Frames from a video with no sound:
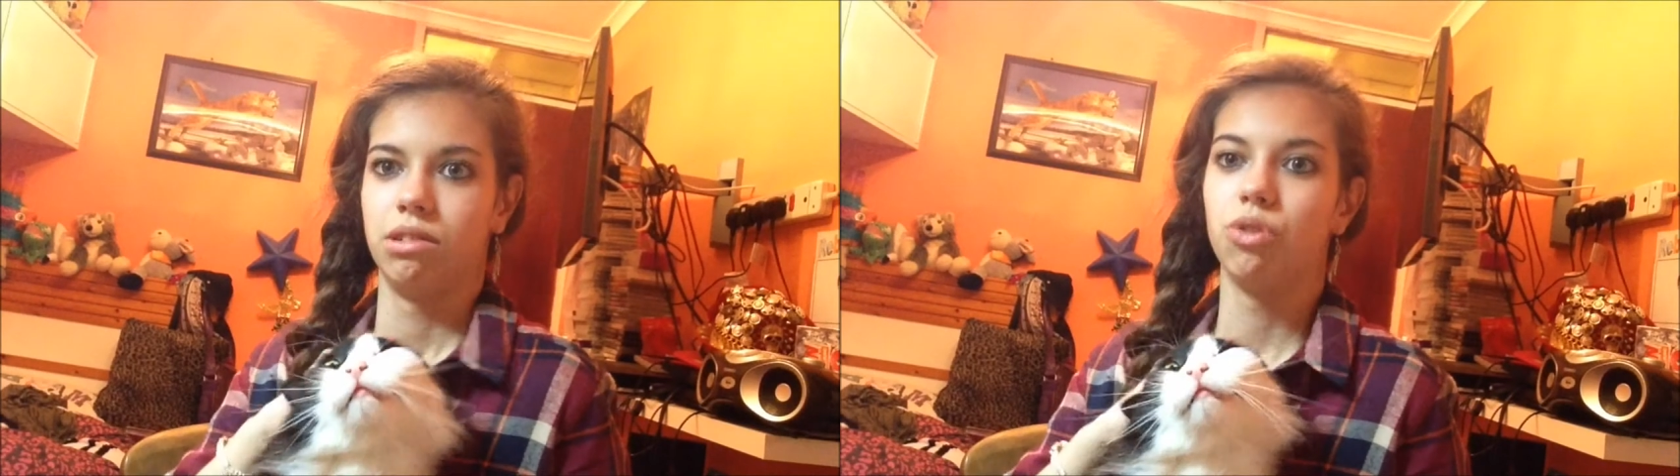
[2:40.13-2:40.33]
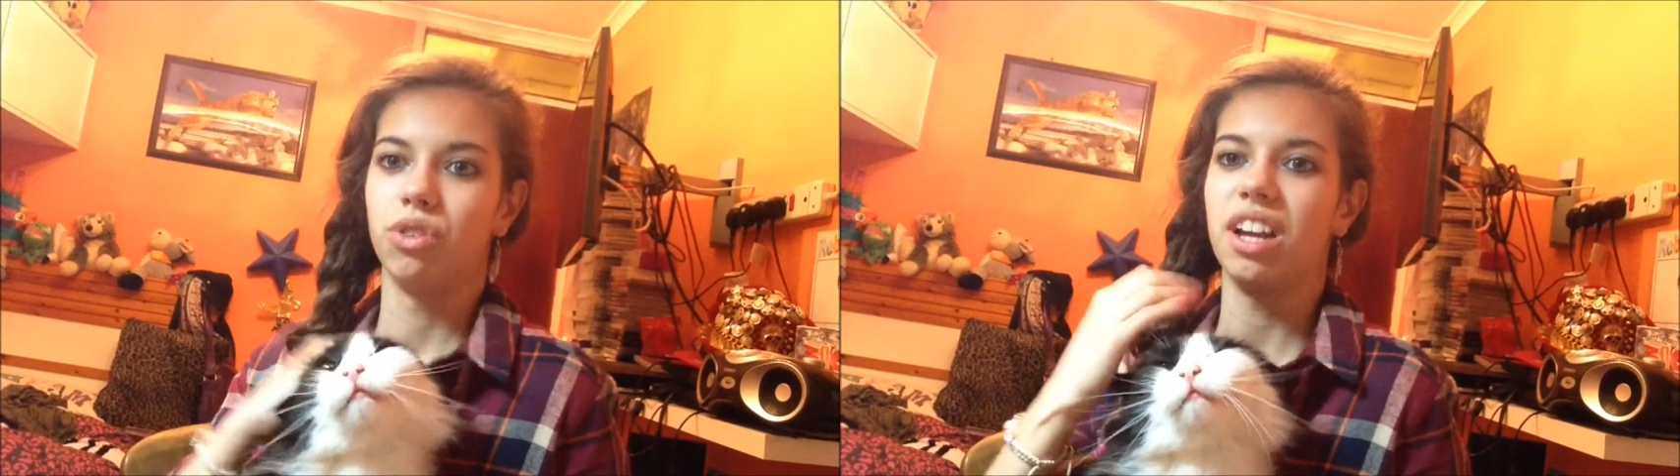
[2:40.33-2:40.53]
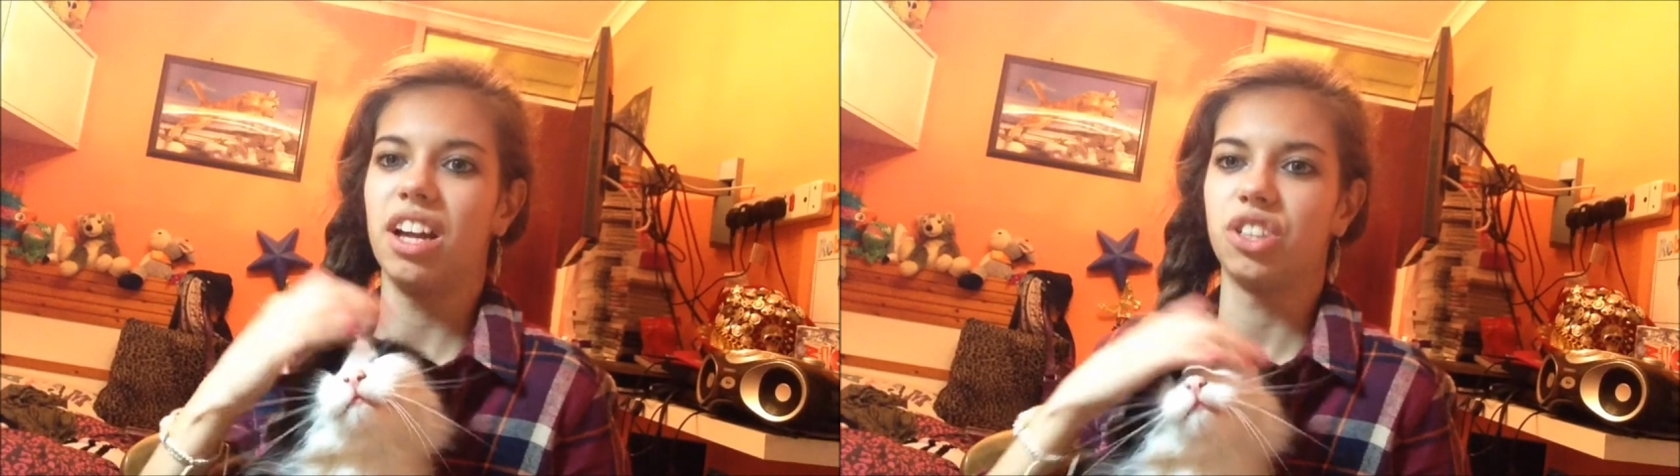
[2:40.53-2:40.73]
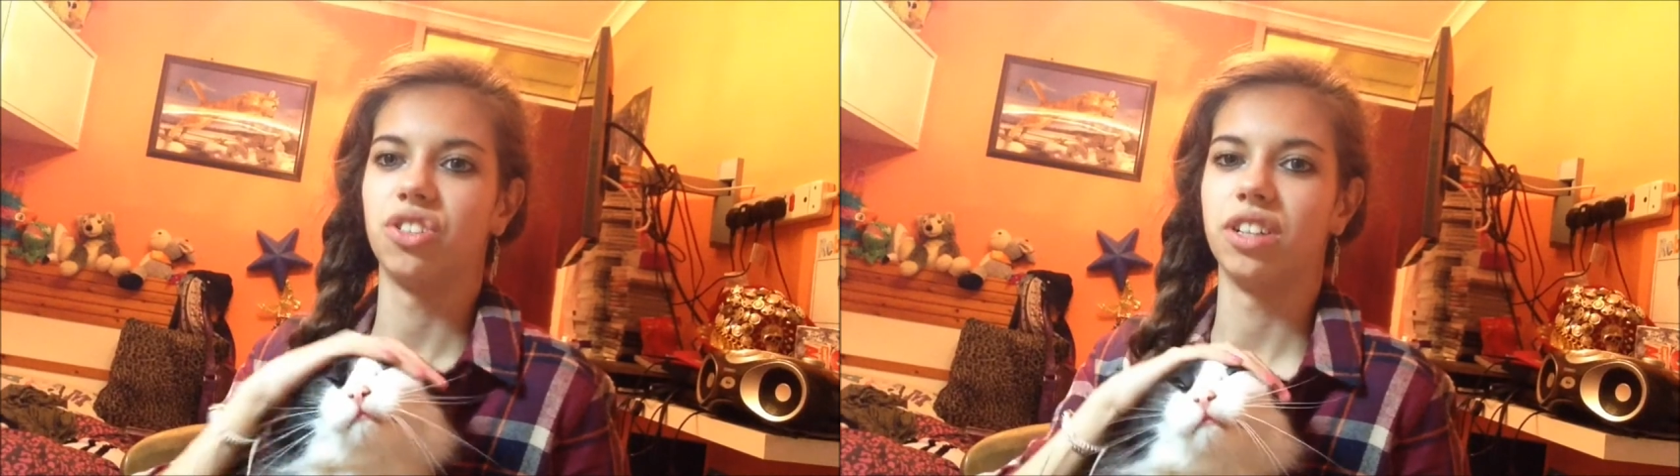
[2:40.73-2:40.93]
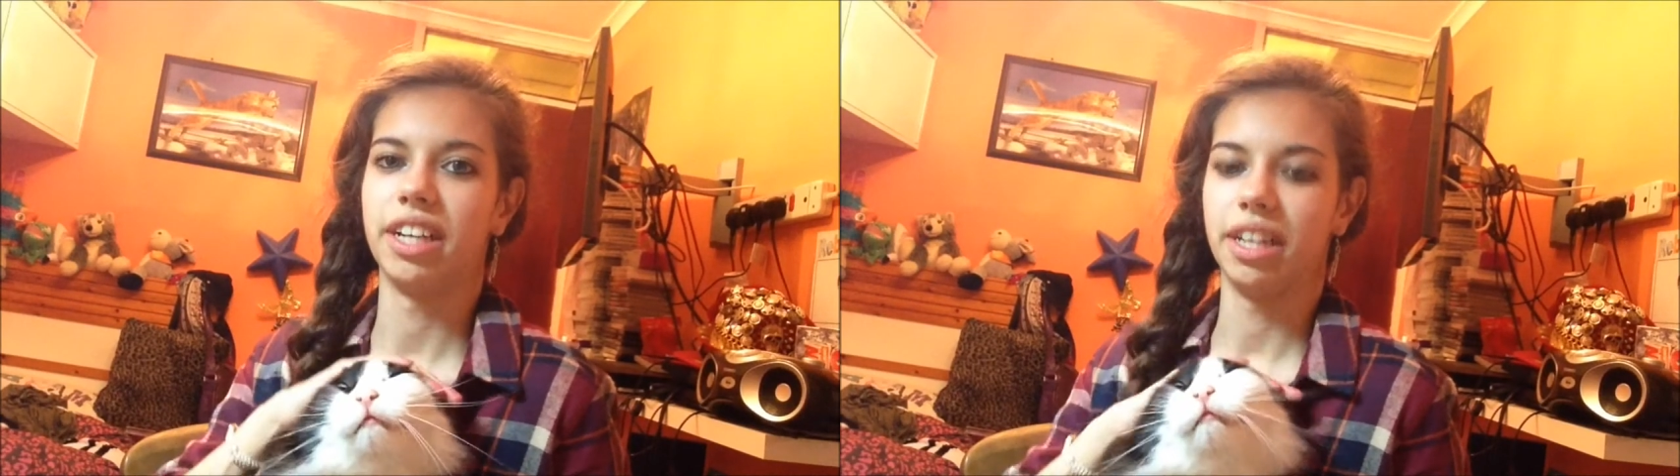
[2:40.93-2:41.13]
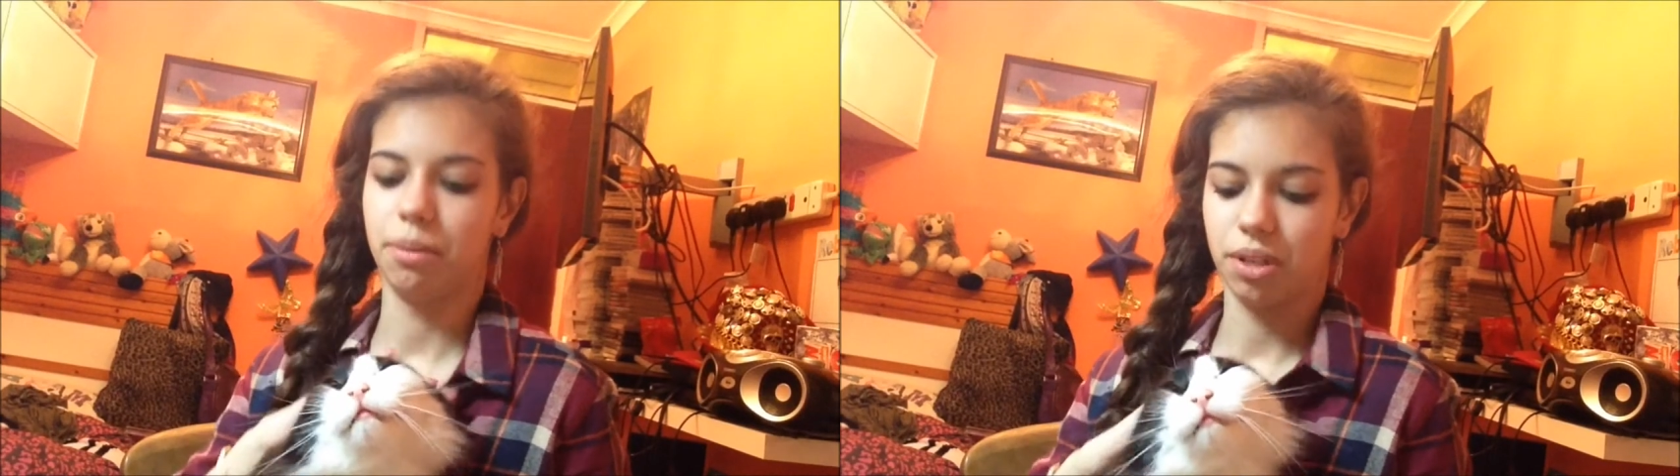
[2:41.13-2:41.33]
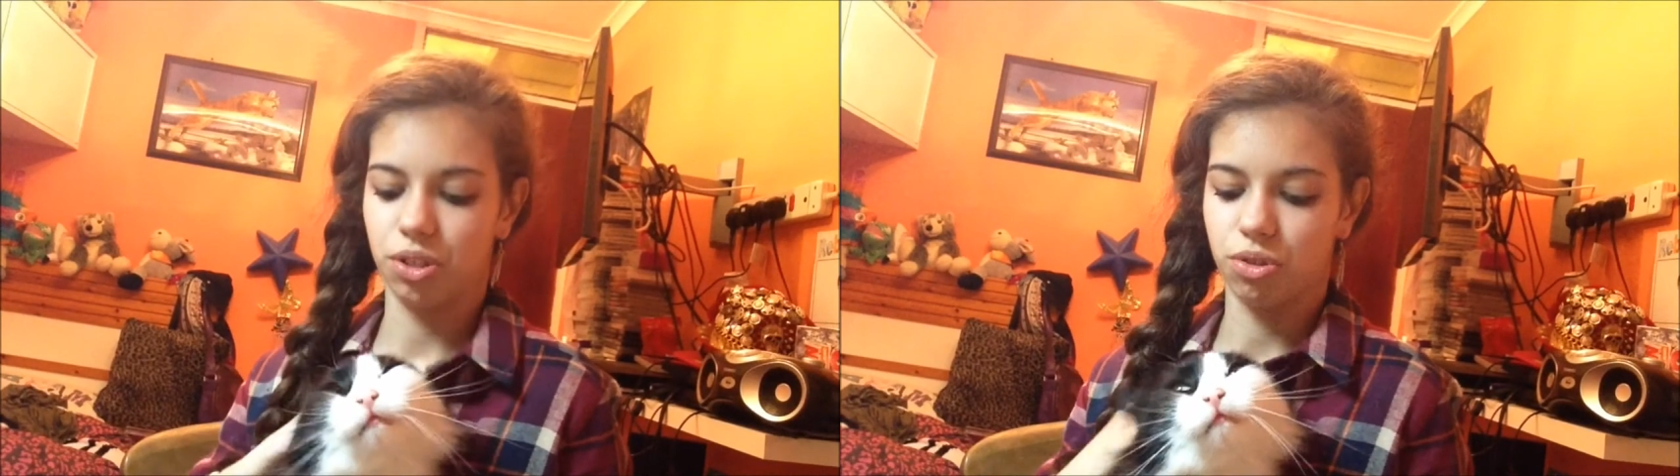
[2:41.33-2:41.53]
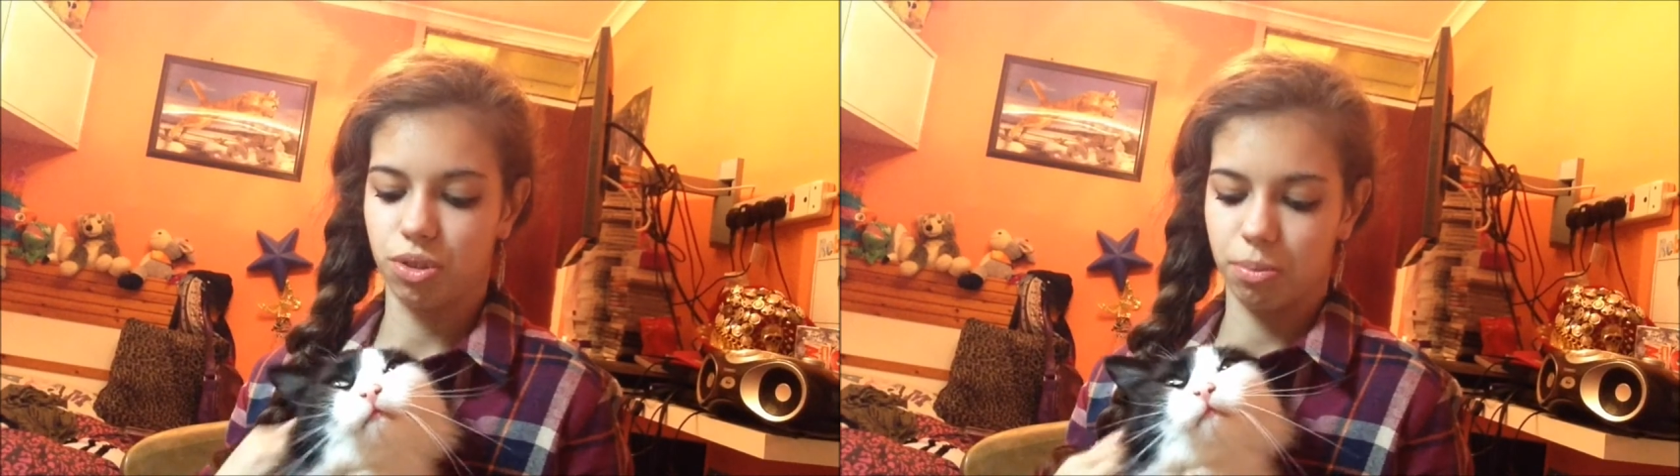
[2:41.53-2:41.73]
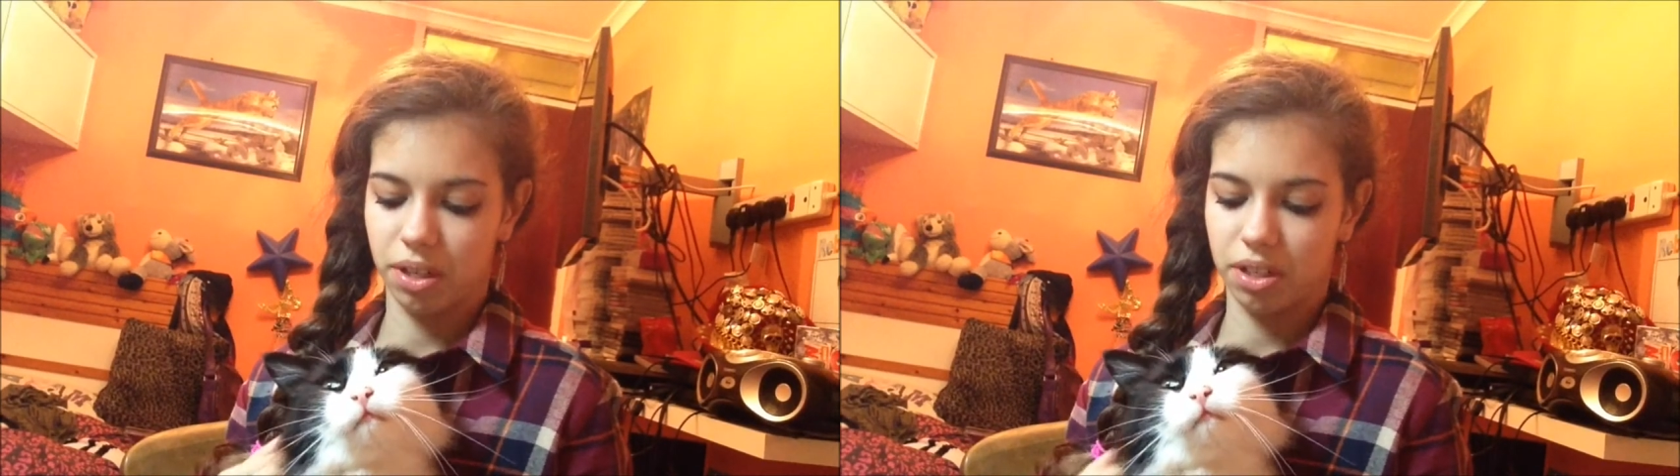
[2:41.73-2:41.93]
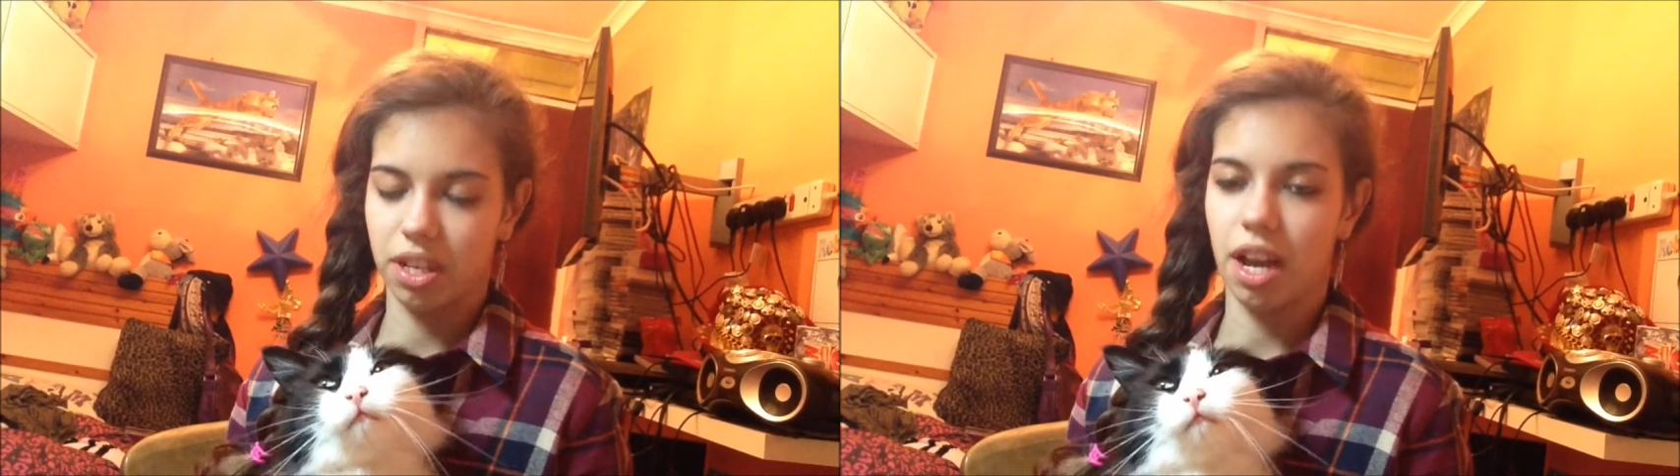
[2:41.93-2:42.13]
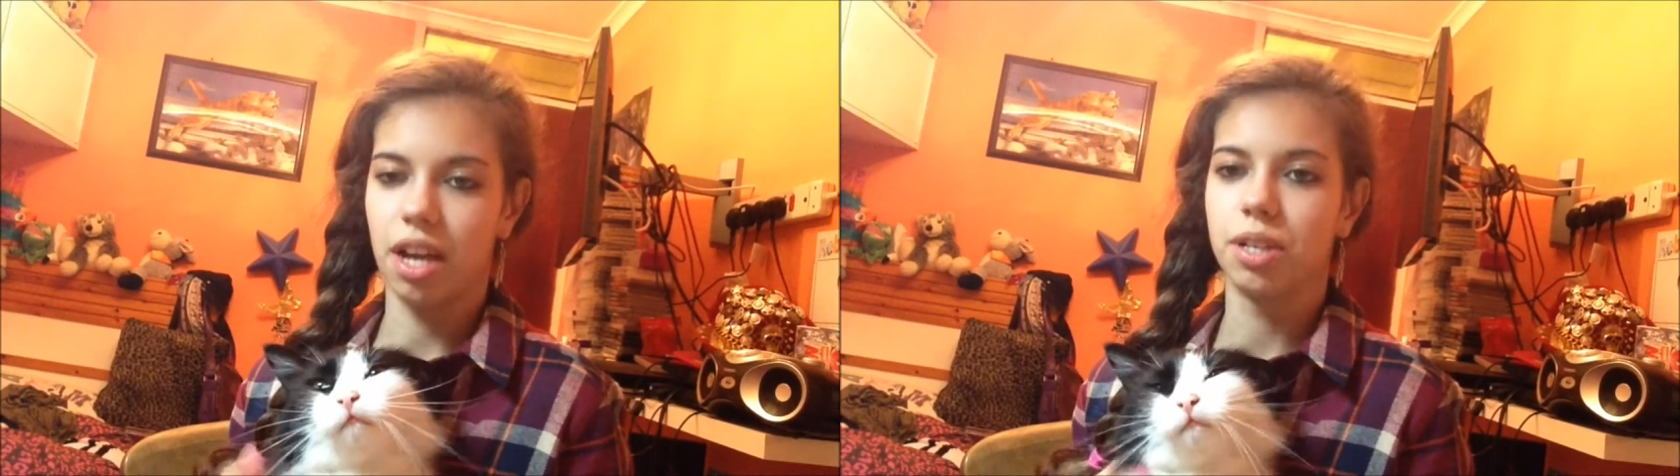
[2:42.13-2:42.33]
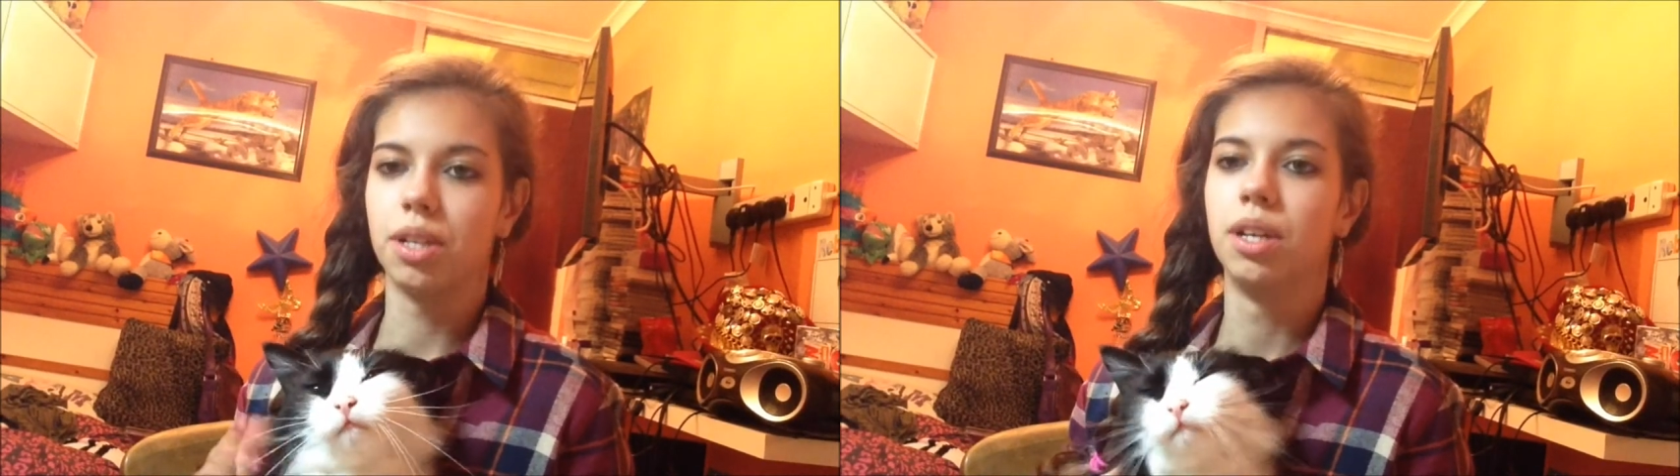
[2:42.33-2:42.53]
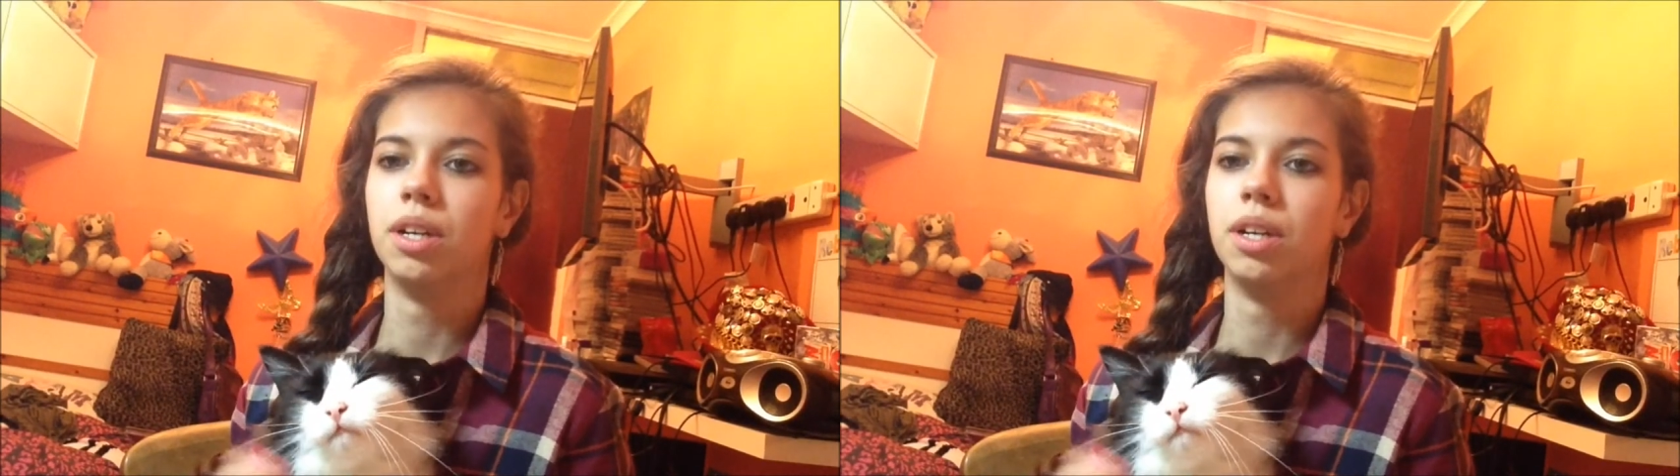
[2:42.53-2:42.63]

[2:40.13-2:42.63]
not naturally, which was a bit sad.